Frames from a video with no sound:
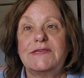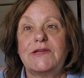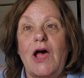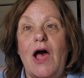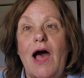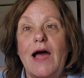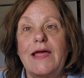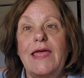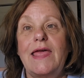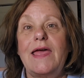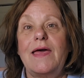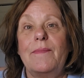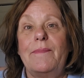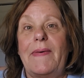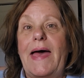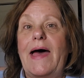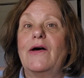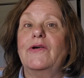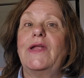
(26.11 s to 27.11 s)
talking
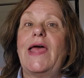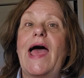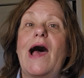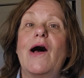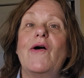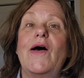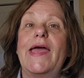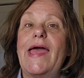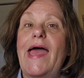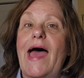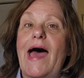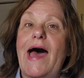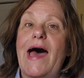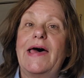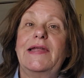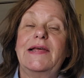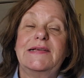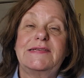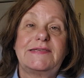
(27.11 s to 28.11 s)
about how I
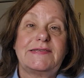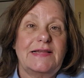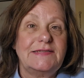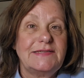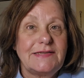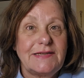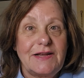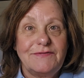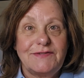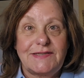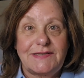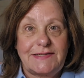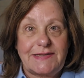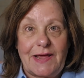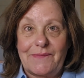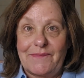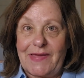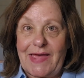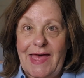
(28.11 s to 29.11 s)
had a sensitive
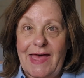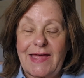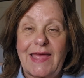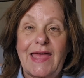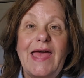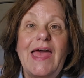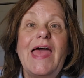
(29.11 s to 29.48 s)
stomach